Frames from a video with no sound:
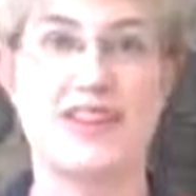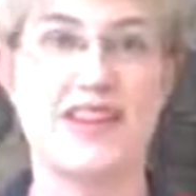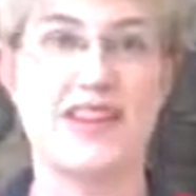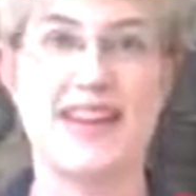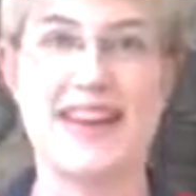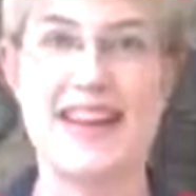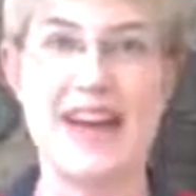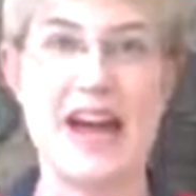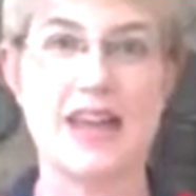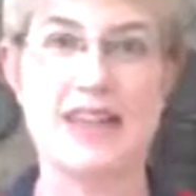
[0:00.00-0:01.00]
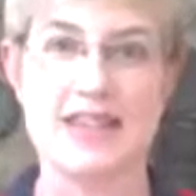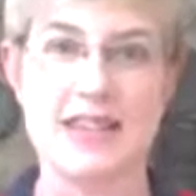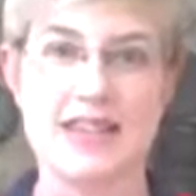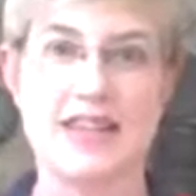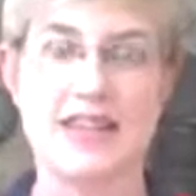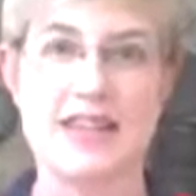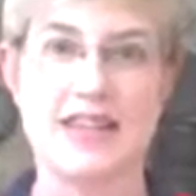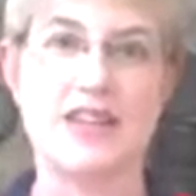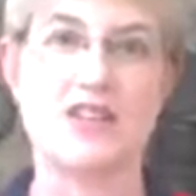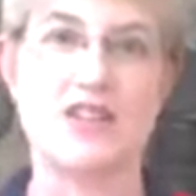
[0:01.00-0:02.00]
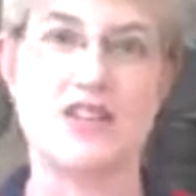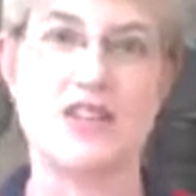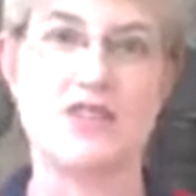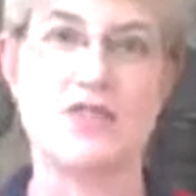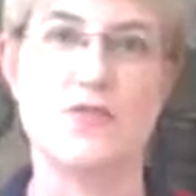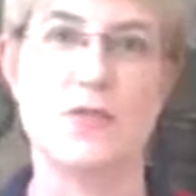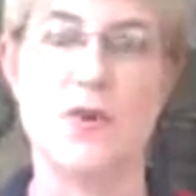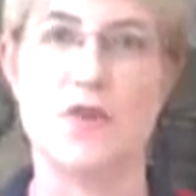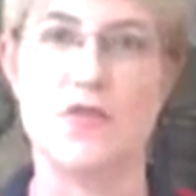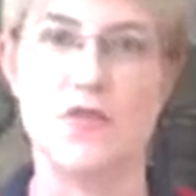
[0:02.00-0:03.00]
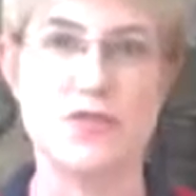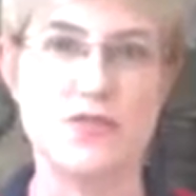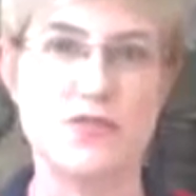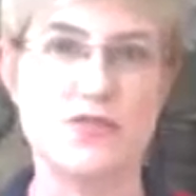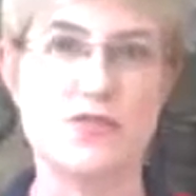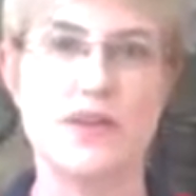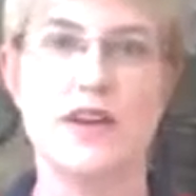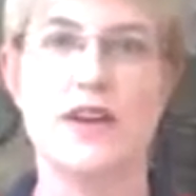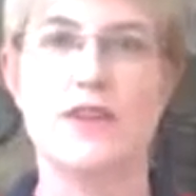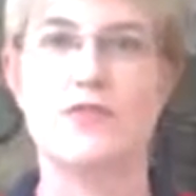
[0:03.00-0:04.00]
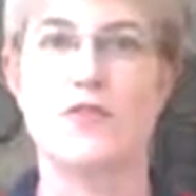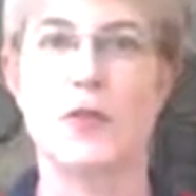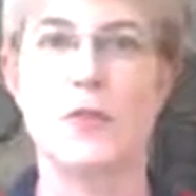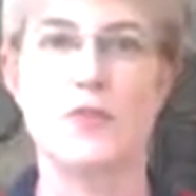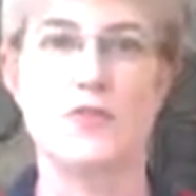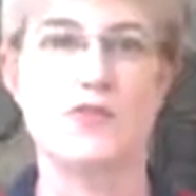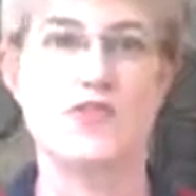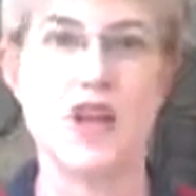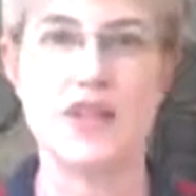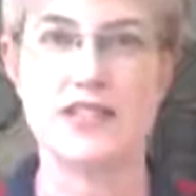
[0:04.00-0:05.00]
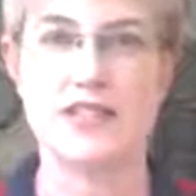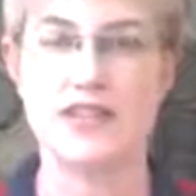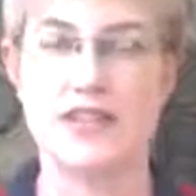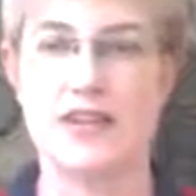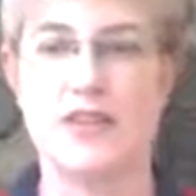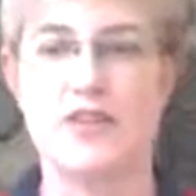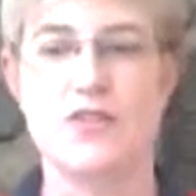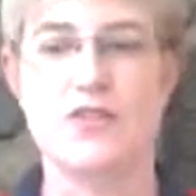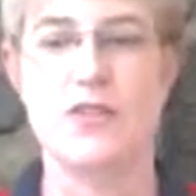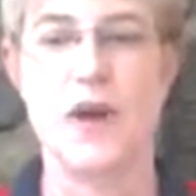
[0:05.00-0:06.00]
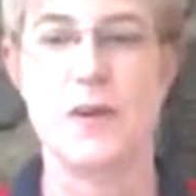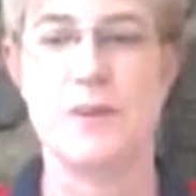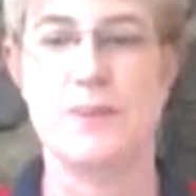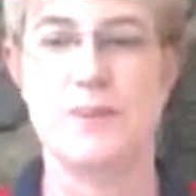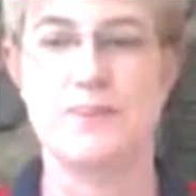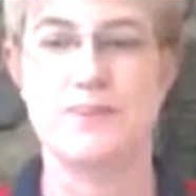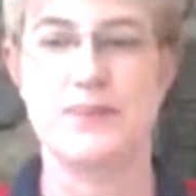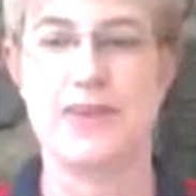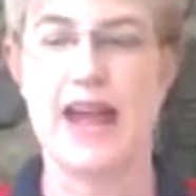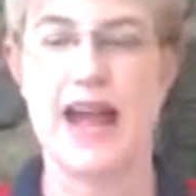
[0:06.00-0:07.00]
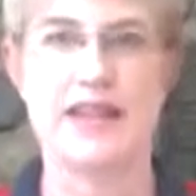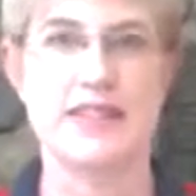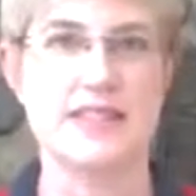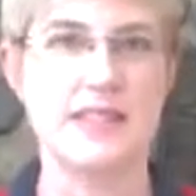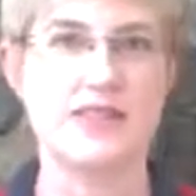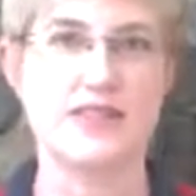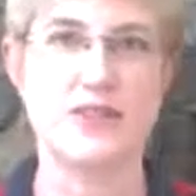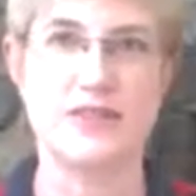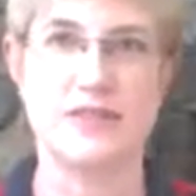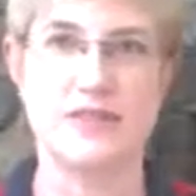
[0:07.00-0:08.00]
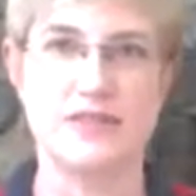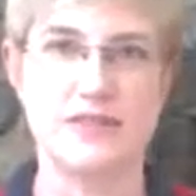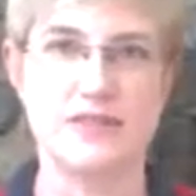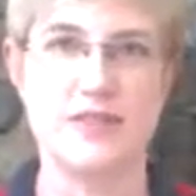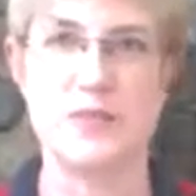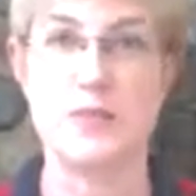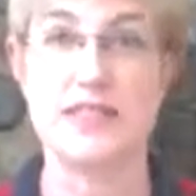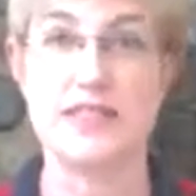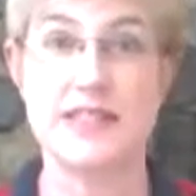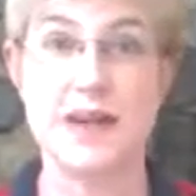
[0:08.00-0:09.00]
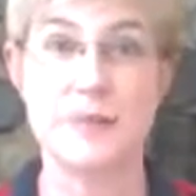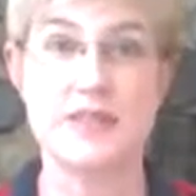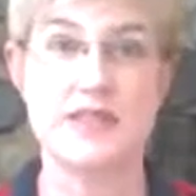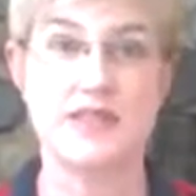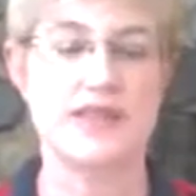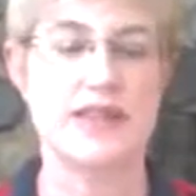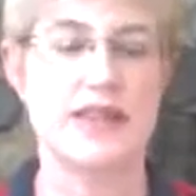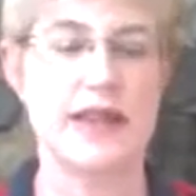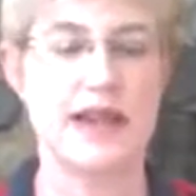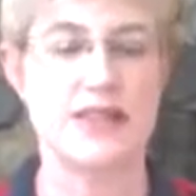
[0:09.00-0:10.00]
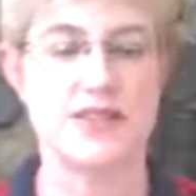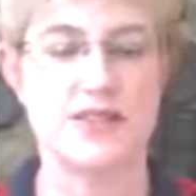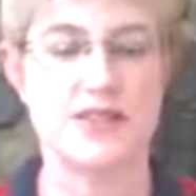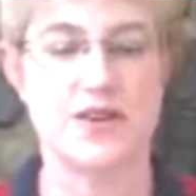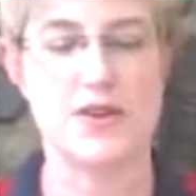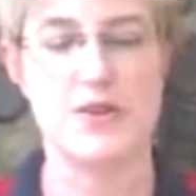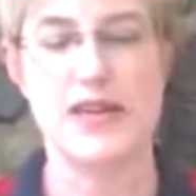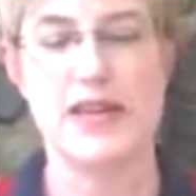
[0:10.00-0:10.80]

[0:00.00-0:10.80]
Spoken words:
like any athlete, they get injuries from overuse, from stress, from accidental, missteps, things like that. So